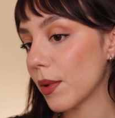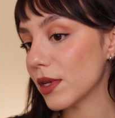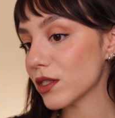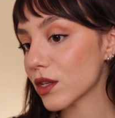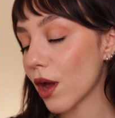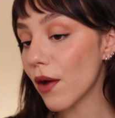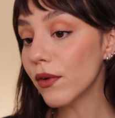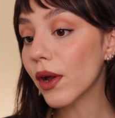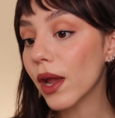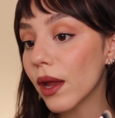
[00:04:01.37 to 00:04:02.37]
I mean, it's
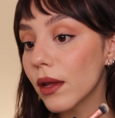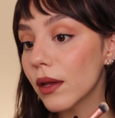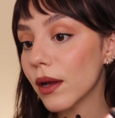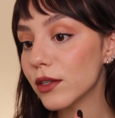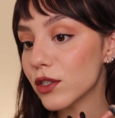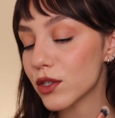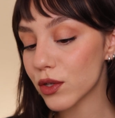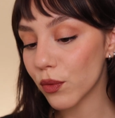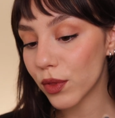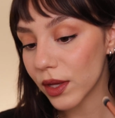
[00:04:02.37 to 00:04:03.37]
covering. I just
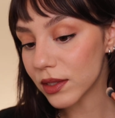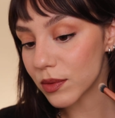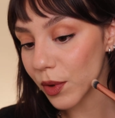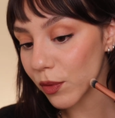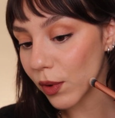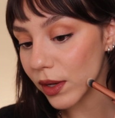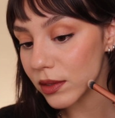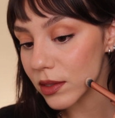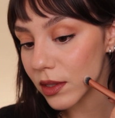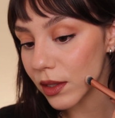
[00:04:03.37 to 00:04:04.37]
don't think it's my
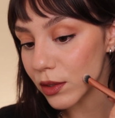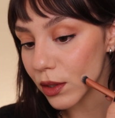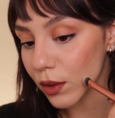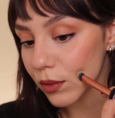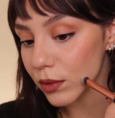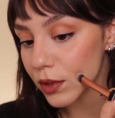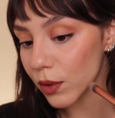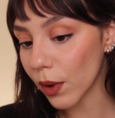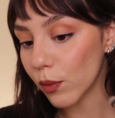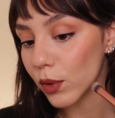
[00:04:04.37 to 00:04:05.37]
right skin tone,
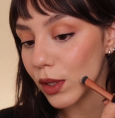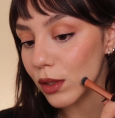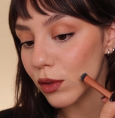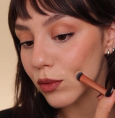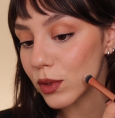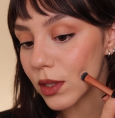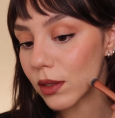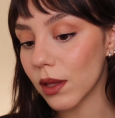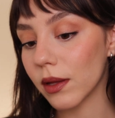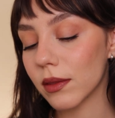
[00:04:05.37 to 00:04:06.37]
so I wouldn't use
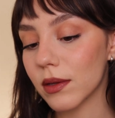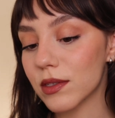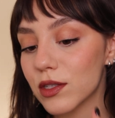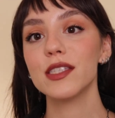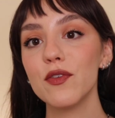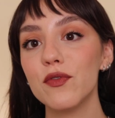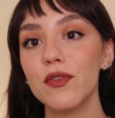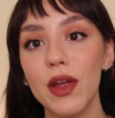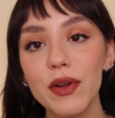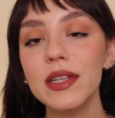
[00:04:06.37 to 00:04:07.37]
it like this. It's a
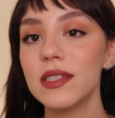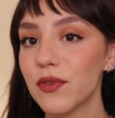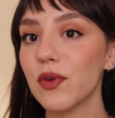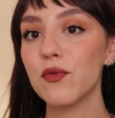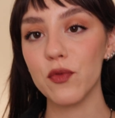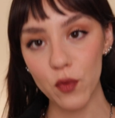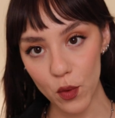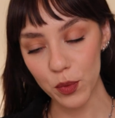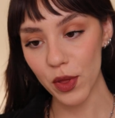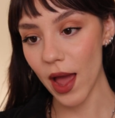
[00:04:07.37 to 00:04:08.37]
very different
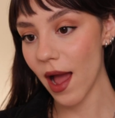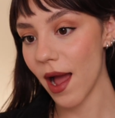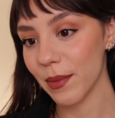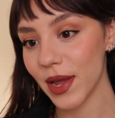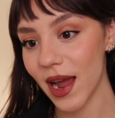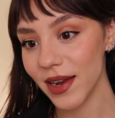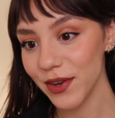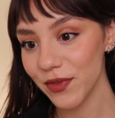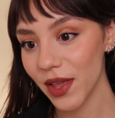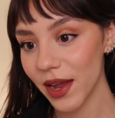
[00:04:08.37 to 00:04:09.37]
formula. I'm
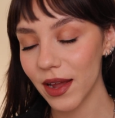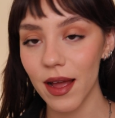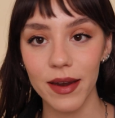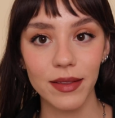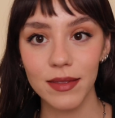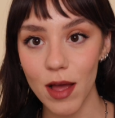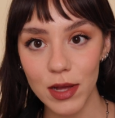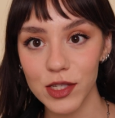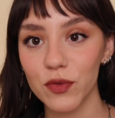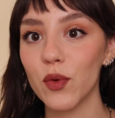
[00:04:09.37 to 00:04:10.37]
kind of like at a
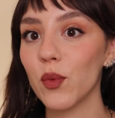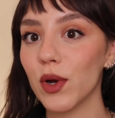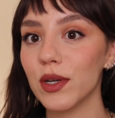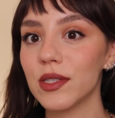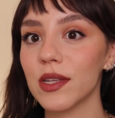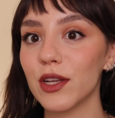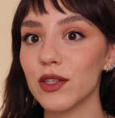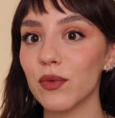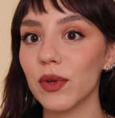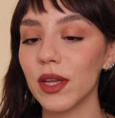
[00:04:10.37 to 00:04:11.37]
loss for words. I
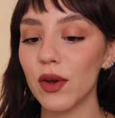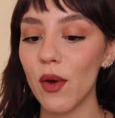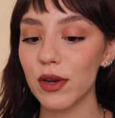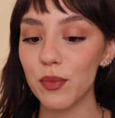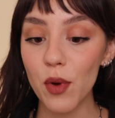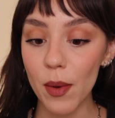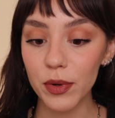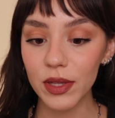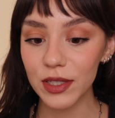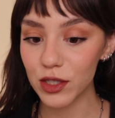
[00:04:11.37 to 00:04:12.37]
don't really know how to
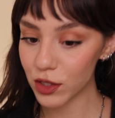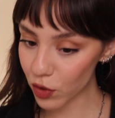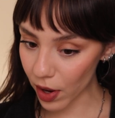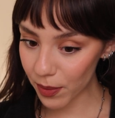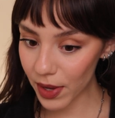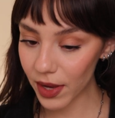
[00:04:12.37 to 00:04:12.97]
properly describe